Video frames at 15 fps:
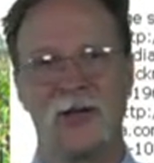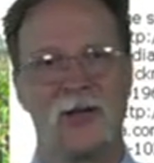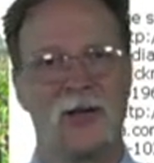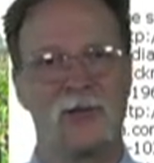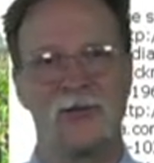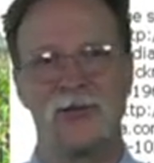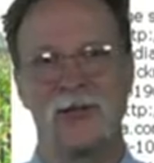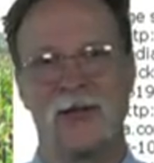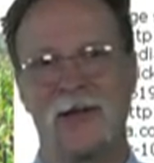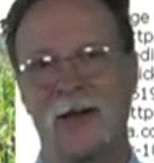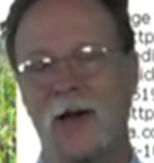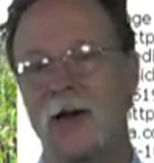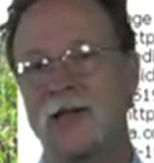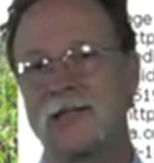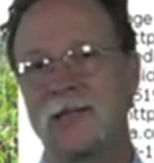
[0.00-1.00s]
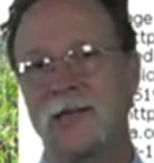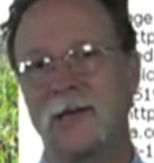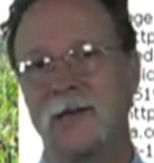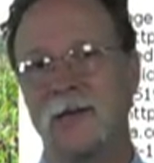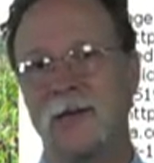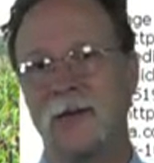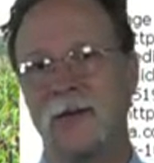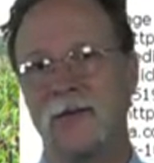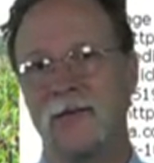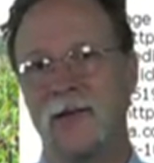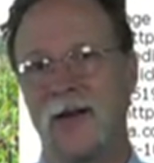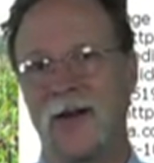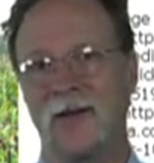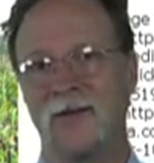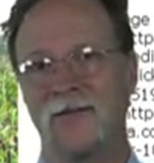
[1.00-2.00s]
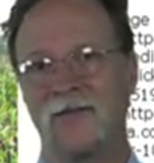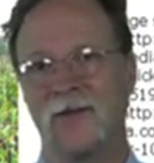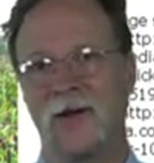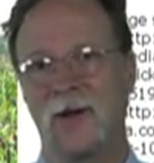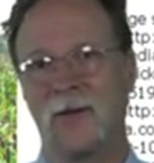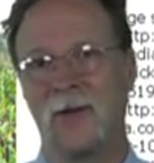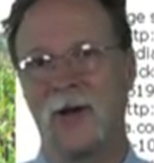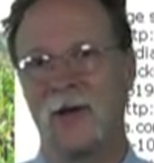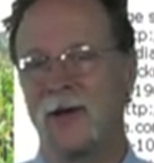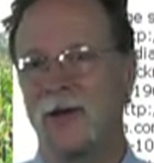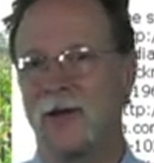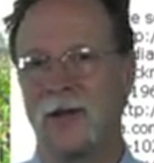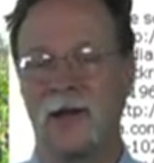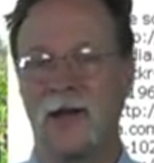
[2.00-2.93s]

Countries like Iceland that have a